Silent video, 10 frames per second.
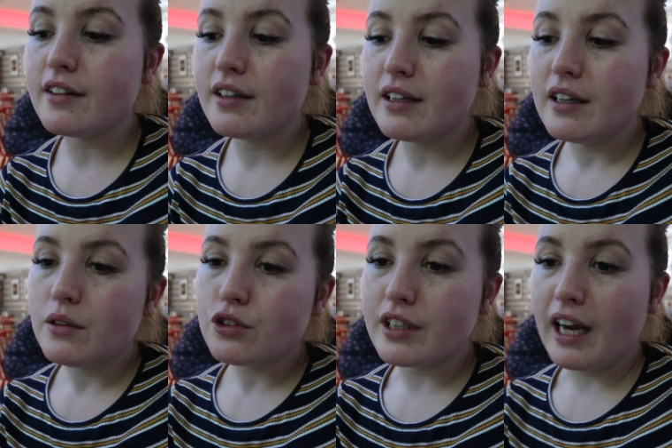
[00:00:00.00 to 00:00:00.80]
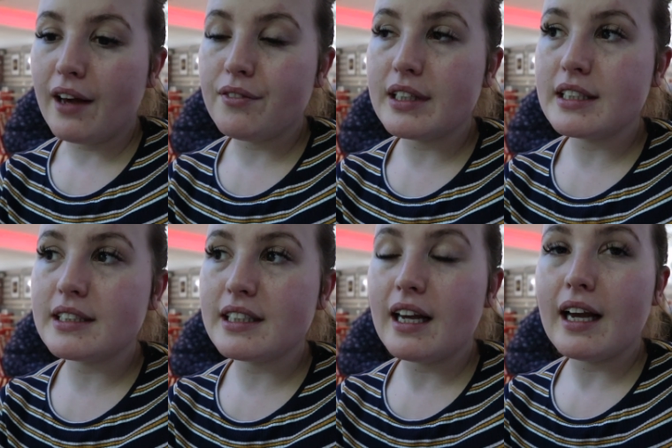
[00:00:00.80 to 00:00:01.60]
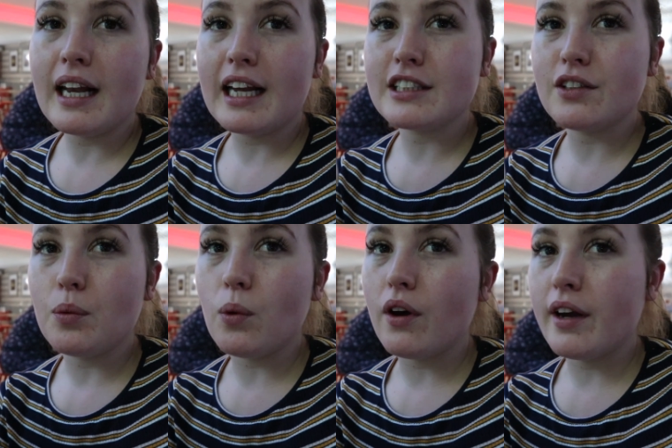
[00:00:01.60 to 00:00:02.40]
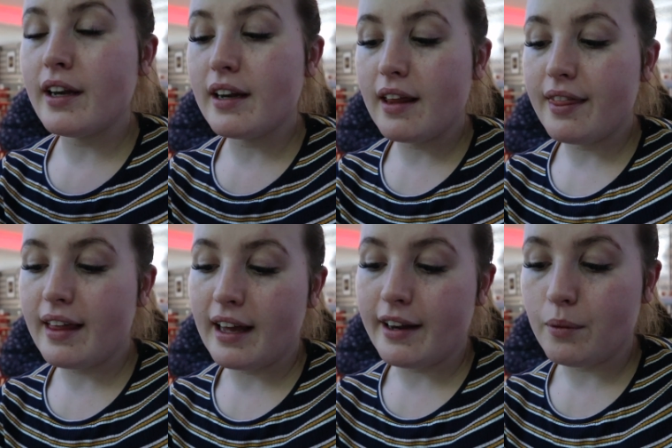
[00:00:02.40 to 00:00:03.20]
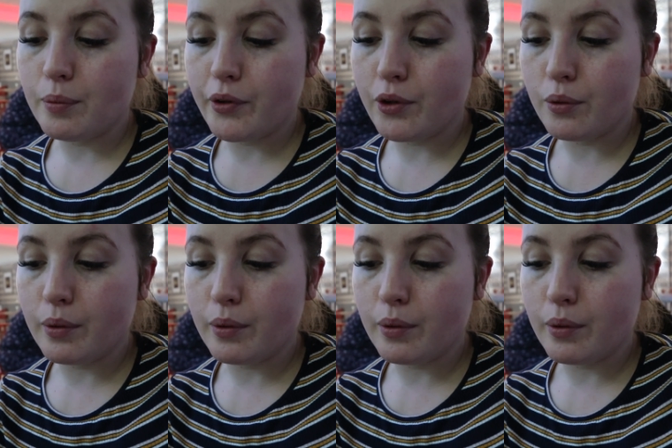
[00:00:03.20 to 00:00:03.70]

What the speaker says: gonna have this glass of wine and then we'll